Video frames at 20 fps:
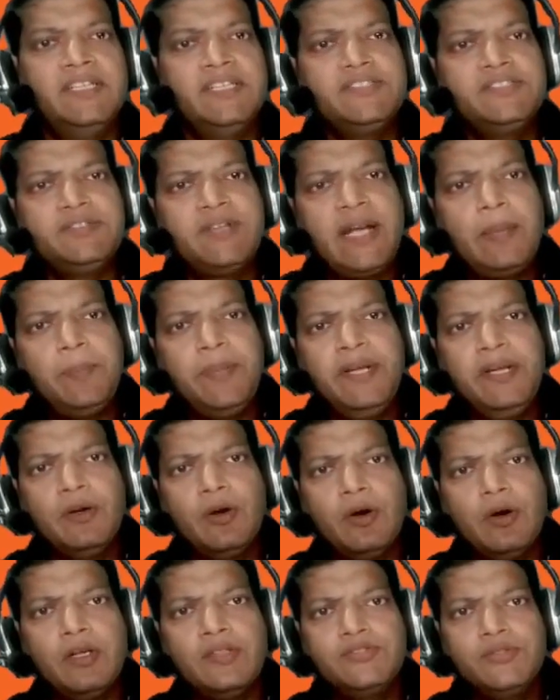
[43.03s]
This wrapping
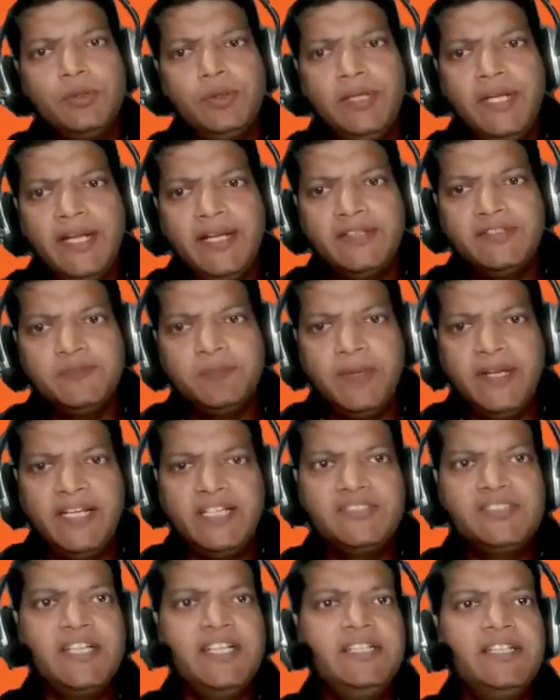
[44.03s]
also takes
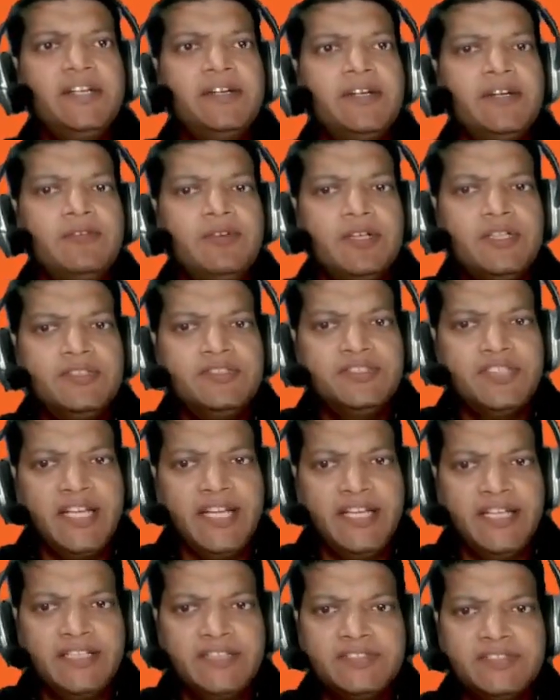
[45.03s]
place in the reverse
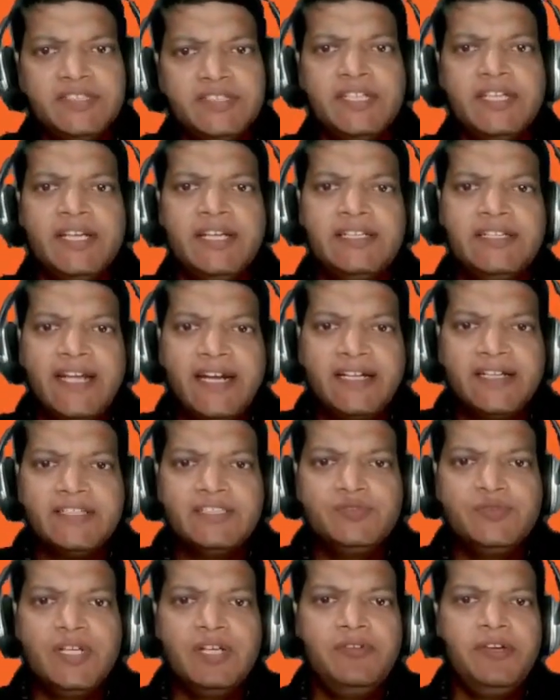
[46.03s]
case, that
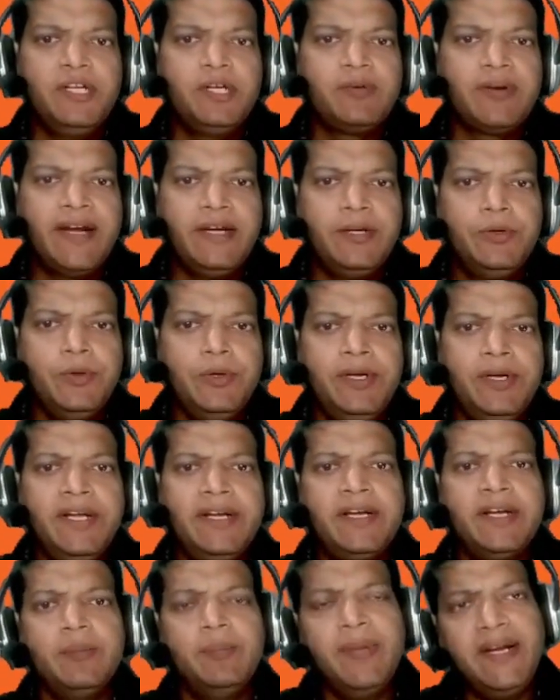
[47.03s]
is when we try to
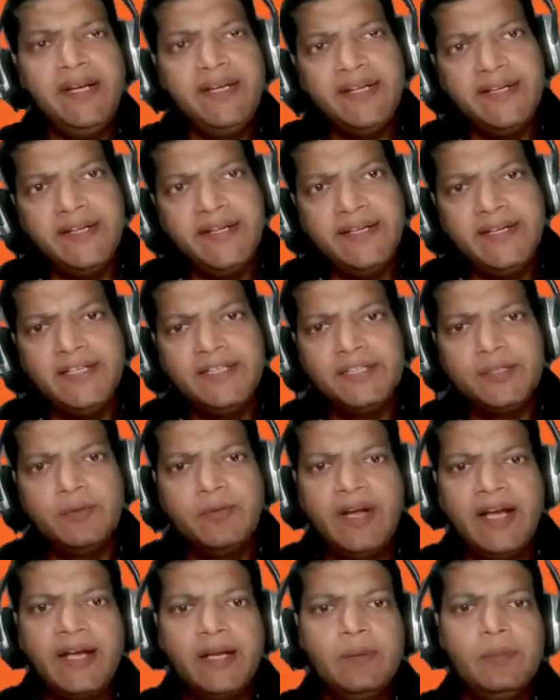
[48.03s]
decrement an integer
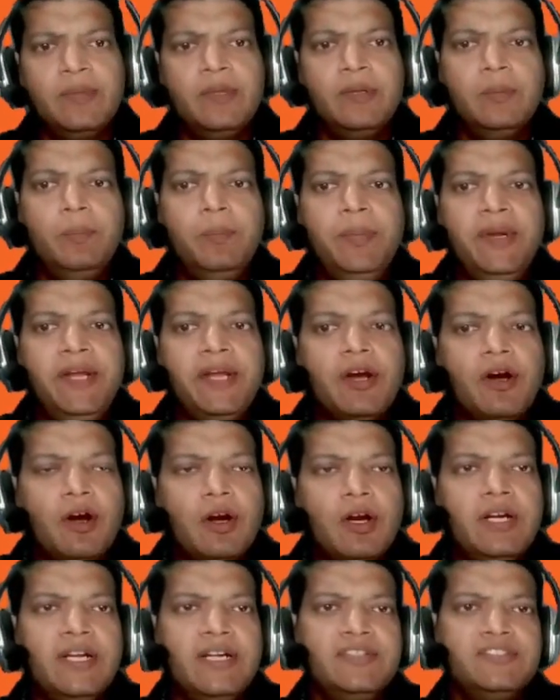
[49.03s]
variable
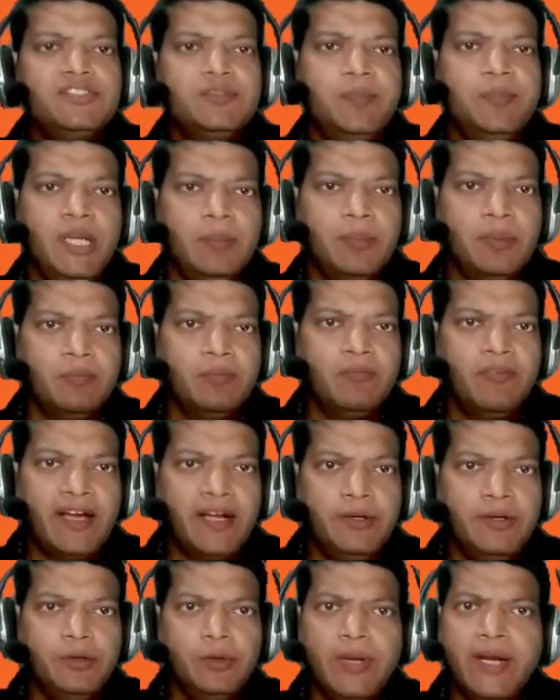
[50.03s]
beyond its minimum
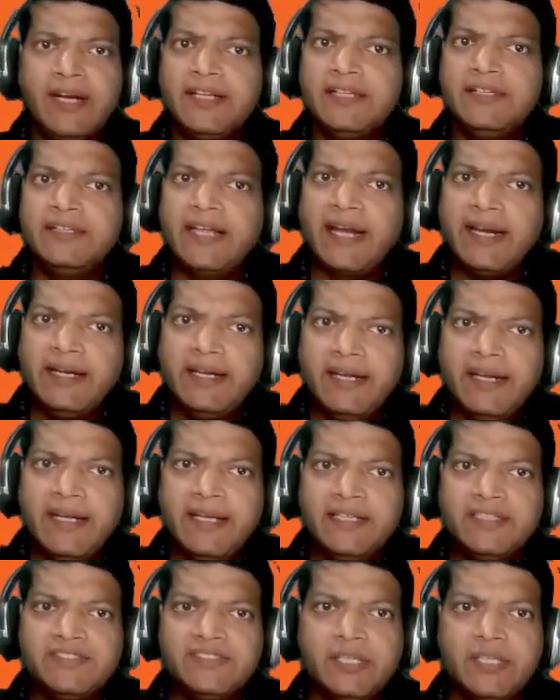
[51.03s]
value, and in that
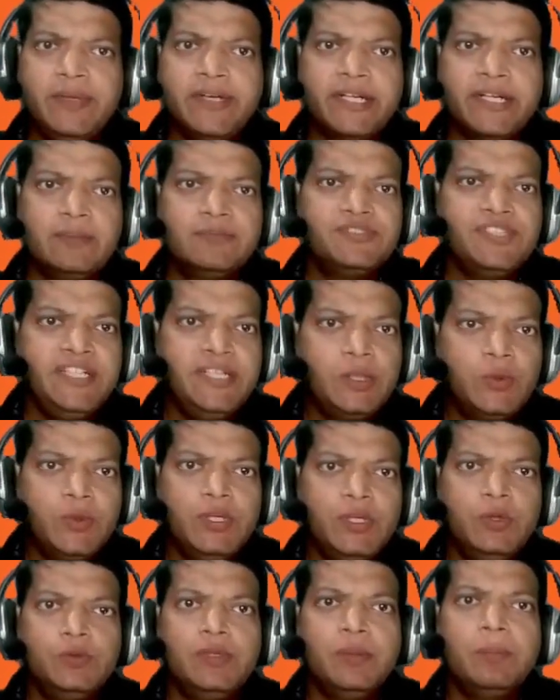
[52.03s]
case it becomes
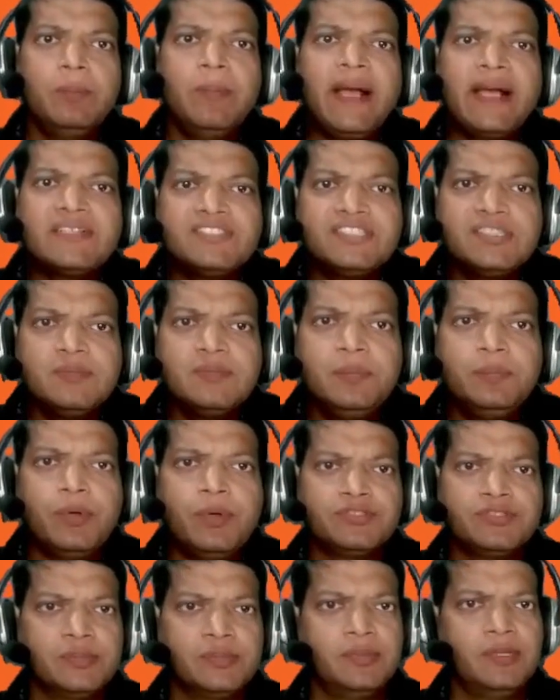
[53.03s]
equal to the maximum
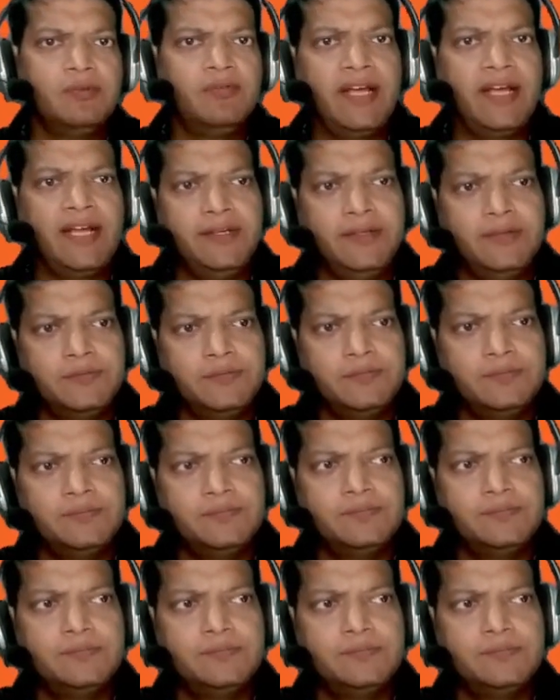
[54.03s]
possible value.